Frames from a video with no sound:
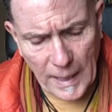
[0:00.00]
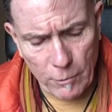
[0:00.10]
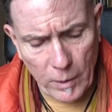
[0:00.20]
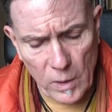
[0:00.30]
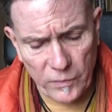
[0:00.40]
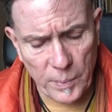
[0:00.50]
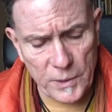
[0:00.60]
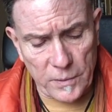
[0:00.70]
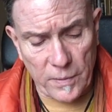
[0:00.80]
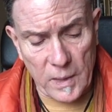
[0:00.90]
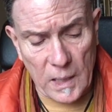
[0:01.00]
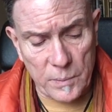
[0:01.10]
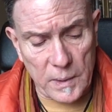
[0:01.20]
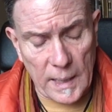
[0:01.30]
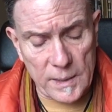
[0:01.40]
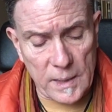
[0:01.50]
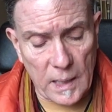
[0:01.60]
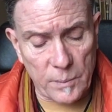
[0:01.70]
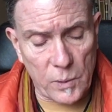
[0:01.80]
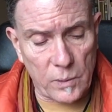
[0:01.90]
I read off a bunch of themes last
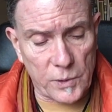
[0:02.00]
time too.